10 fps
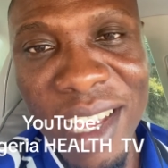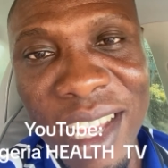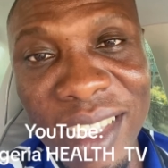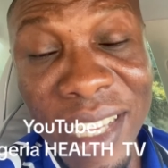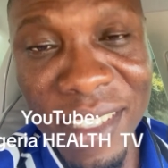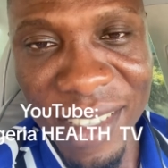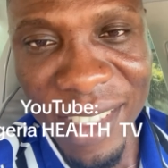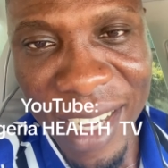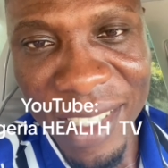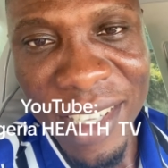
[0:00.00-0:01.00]
That is
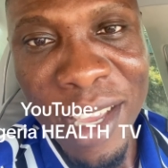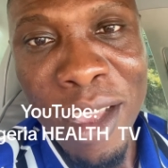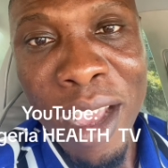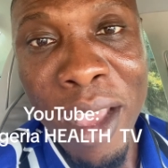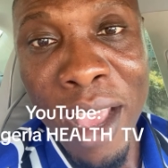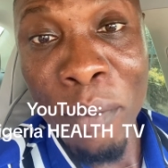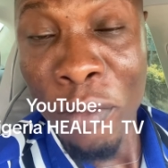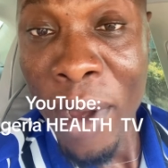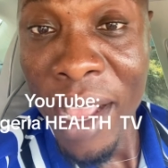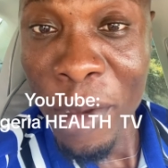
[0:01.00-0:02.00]
that.
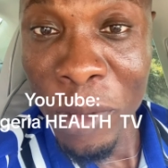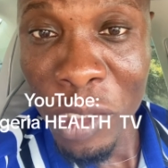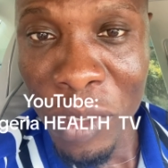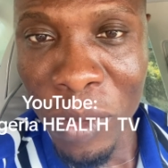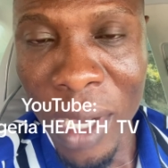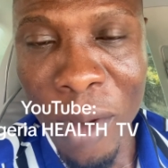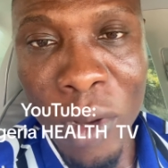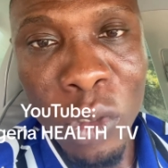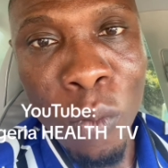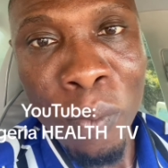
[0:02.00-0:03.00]
Before I continue, I want
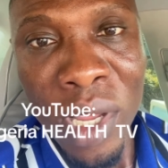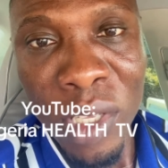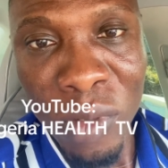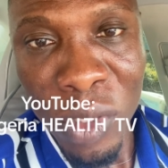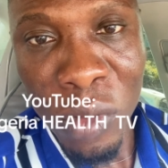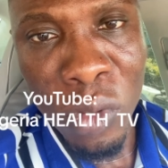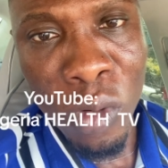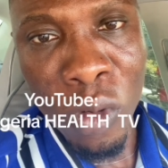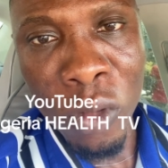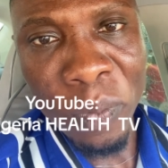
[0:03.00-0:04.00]
to plead with you
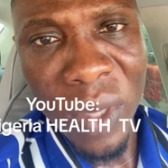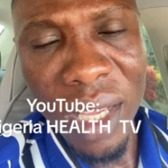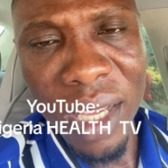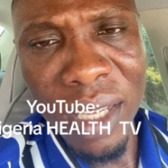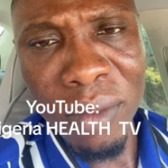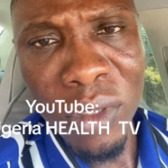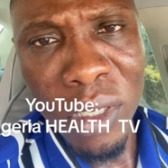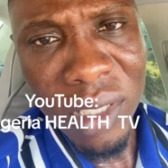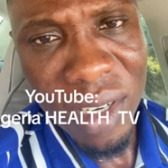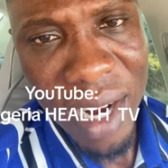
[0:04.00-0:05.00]
to
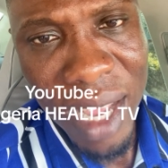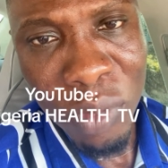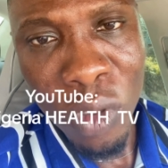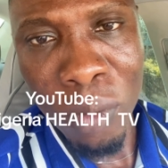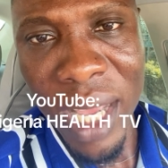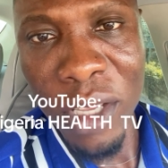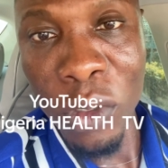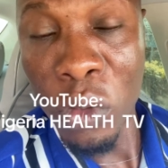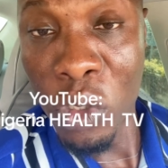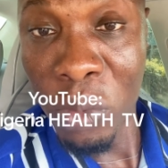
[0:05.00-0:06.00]
subscribe to my
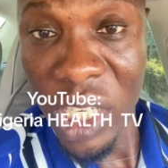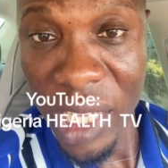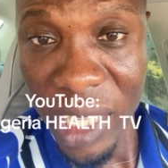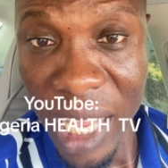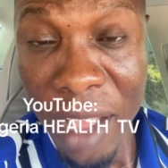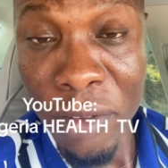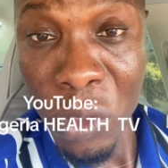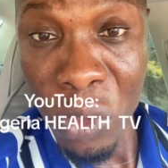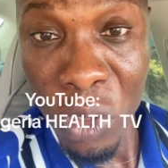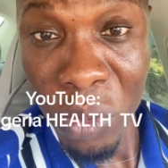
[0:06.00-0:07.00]
YouTube channel. I have a
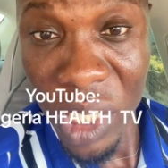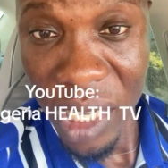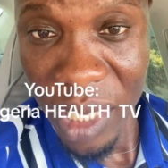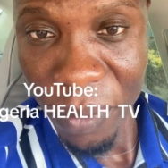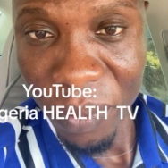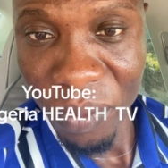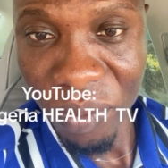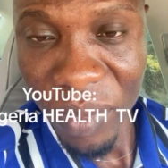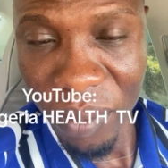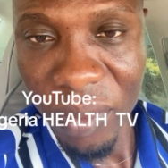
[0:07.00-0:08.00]
YouTube channel.
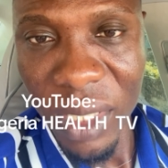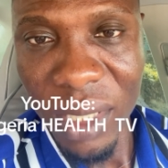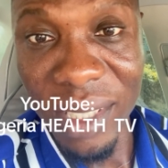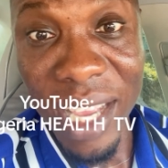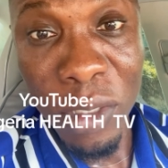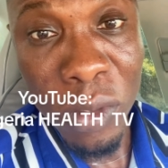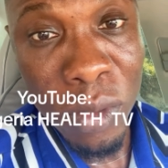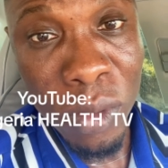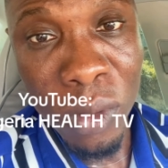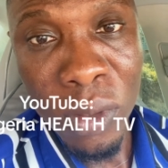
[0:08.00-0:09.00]
That is
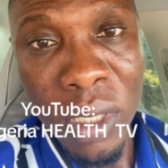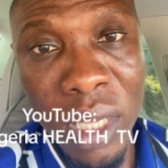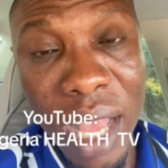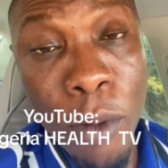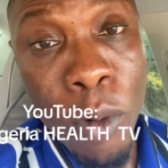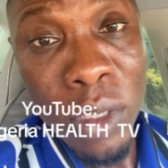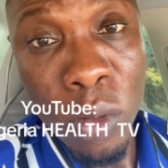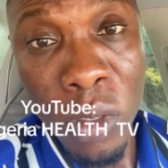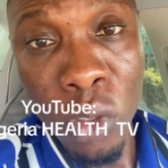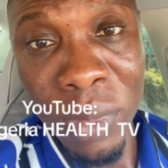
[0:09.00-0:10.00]
also, I want to
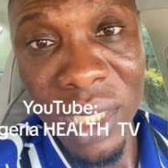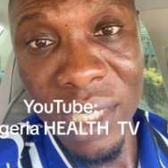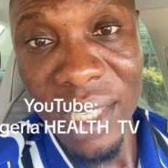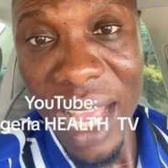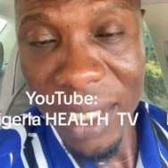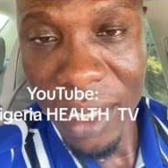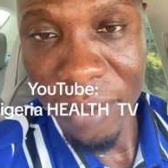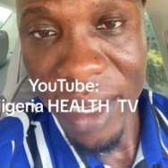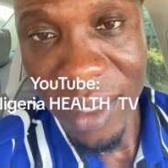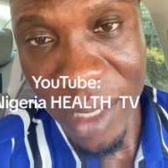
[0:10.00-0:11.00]
also be this active
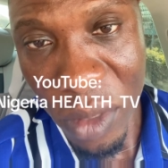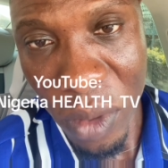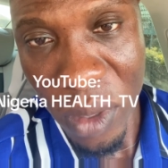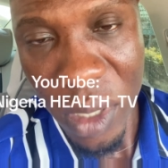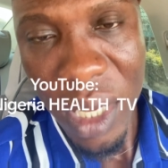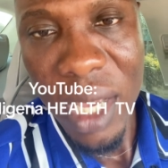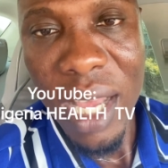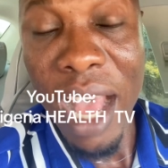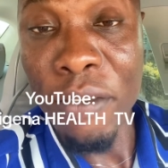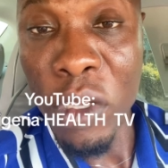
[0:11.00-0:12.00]
as TikTok.
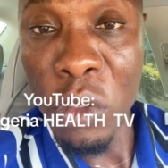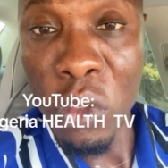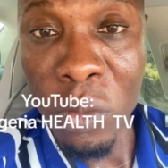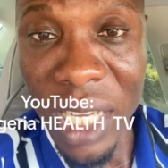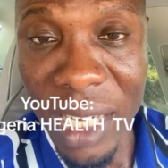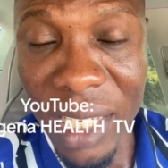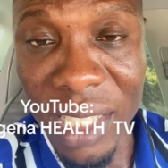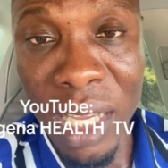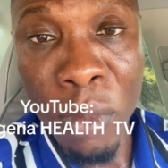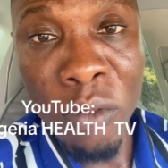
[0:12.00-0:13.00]
I have a YouTube channel. The
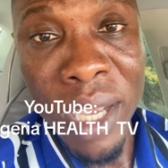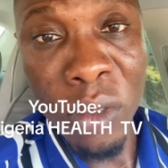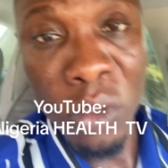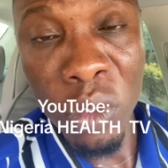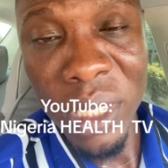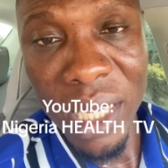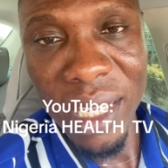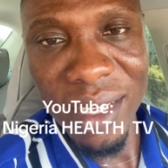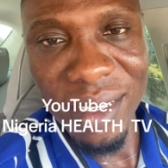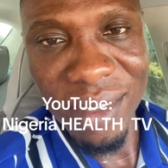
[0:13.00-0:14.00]
name of my YouTube channel
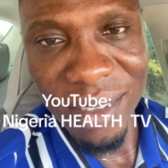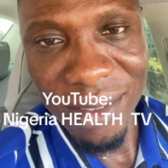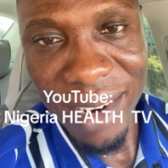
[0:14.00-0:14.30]
is